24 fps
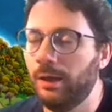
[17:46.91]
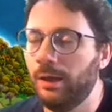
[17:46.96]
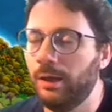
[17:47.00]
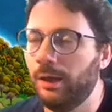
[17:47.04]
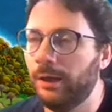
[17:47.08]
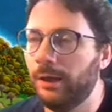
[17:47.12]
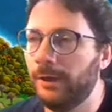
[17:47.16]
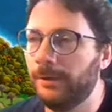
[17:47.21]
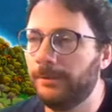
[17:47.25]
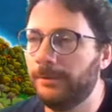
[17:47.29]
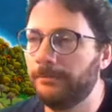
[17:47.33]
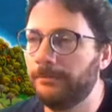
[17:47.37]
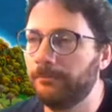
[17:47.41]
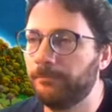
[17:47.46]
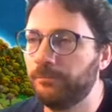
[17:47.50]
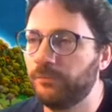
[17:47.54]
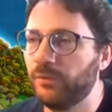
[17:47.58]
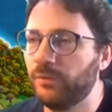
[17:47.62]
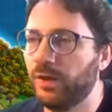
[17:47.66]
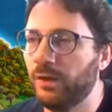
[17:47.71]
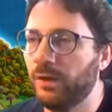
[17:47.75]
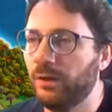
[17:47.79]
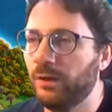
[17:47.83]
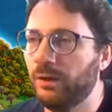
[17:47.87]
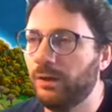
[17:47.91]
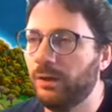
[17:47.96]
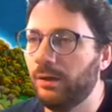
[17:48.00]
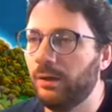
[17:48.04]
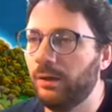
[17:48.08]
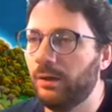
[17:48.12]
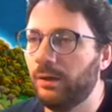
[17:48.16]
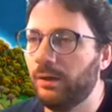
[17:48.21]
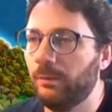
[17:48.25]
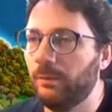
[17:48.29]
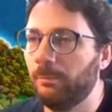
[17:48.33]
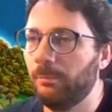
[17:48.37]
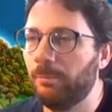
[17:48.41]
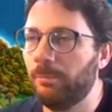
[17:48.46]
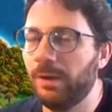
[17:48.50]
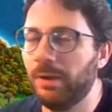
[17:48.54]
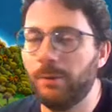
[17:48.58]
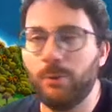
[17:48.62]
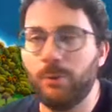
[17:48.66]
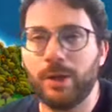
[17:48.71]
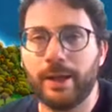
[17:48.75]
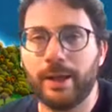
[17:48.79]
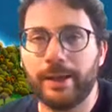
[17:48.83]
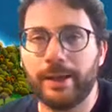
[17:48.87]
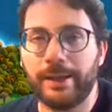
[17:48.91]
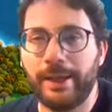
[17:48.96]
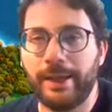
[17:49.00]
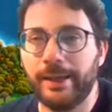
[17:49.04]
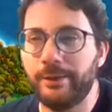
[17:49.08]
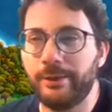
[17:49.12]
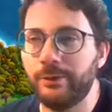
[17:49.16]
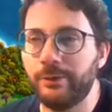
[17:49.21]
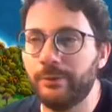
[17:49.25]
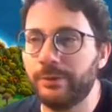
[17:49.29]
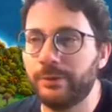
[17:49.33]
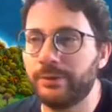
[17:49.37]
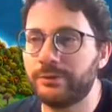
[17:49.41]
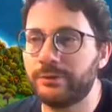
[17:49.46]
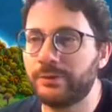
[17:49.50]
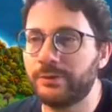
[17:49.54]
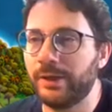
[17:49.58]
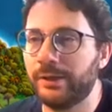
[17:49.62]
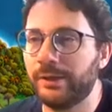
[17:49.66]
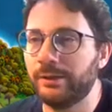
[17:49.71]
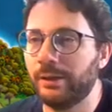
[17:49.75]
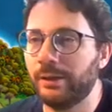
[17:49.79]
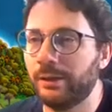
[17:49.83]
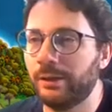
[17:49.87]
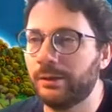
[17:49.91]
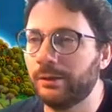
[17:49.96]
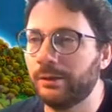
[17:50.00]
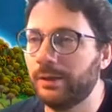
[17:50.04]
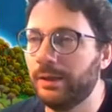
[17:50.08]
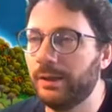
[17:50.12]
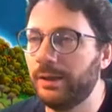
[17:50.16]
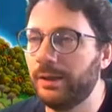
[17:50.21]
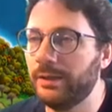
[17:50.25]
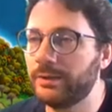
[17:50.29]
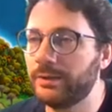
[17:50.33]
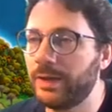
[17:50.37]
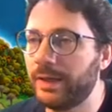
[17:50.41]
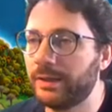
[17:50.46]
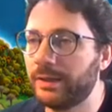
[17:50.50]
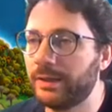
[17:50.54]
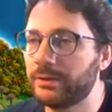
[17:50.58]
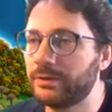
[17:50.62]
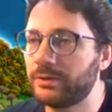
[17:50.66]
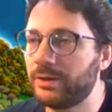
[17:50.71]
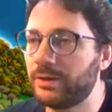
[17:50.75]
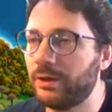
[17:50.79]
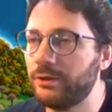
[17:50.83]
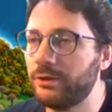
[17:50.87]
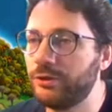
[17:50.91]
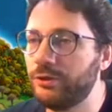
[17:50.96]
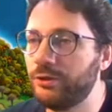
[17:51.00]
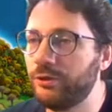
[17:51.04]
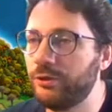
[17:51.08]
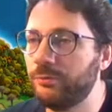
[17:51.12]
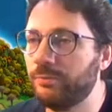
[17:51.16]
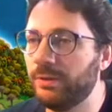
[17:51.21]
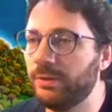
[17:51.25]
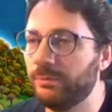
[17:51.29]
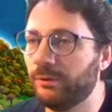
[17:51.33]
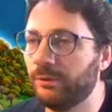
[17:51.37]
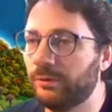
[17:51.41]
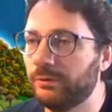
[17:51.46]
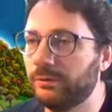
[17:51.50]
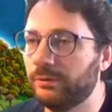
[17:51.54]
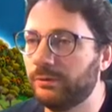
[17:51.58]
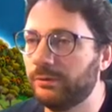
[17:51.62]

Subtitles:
But what I can do with the trade lugger is I can start shooting people,